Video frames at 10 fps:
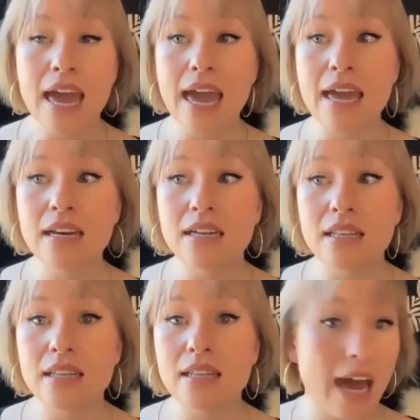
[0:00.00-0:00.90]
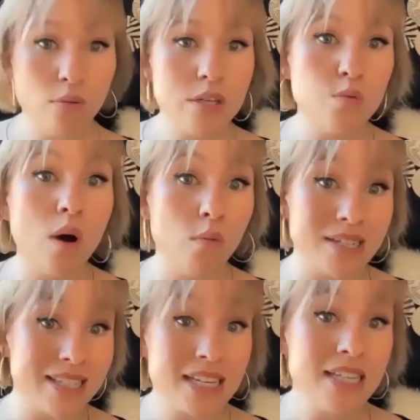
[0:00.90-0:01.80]
And that was what
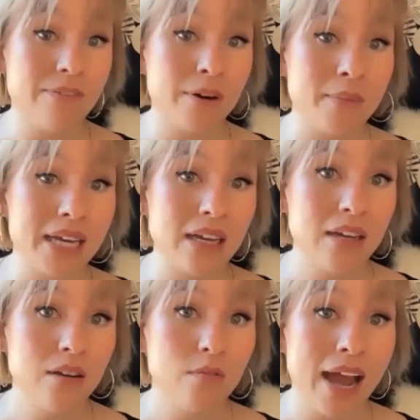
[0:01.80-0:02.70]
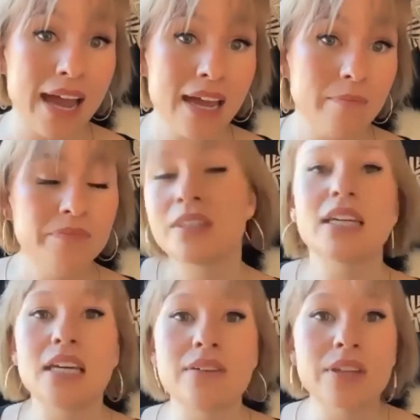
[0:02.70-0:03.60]
was easy for me, right?
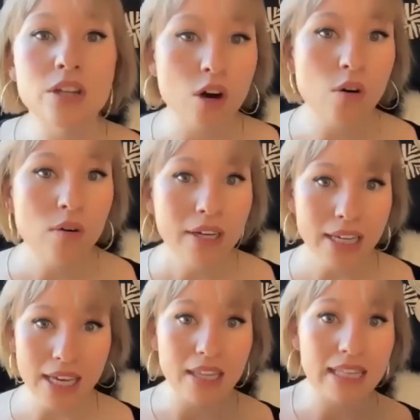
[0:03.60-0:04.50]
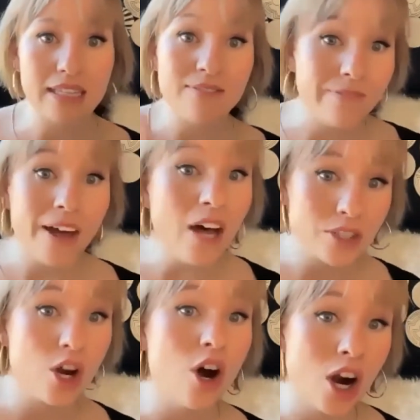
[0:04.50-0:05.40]
Even though it felt
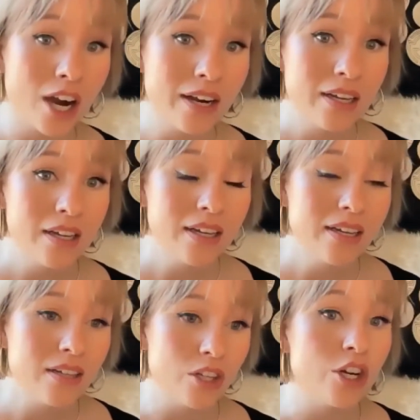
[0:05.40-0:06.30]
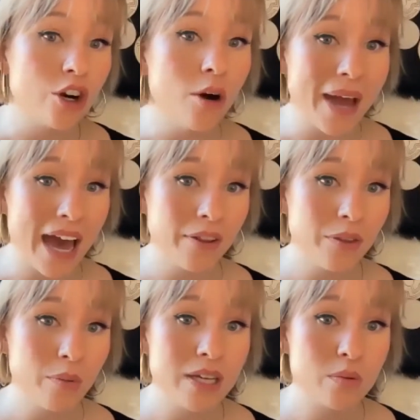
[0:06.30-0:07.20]
hard, the neural
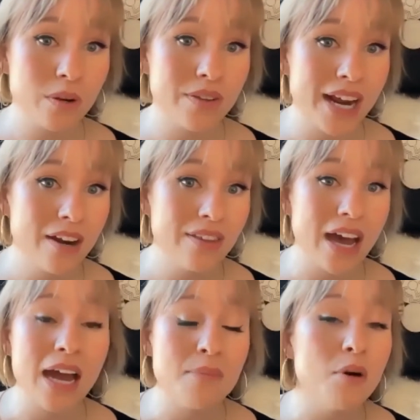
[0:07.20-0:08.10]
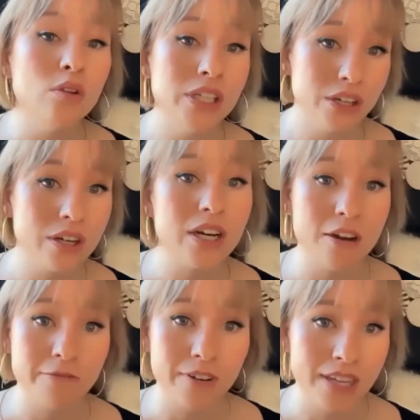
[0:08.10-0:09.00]
pathways were there that I'm only good
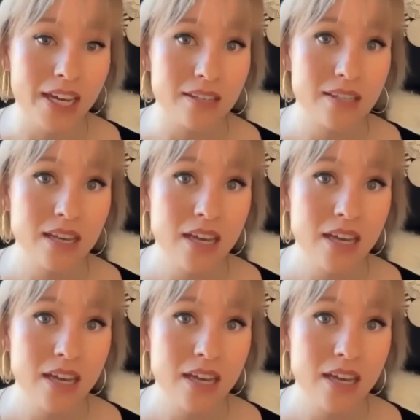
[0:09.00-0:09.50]
enough for this.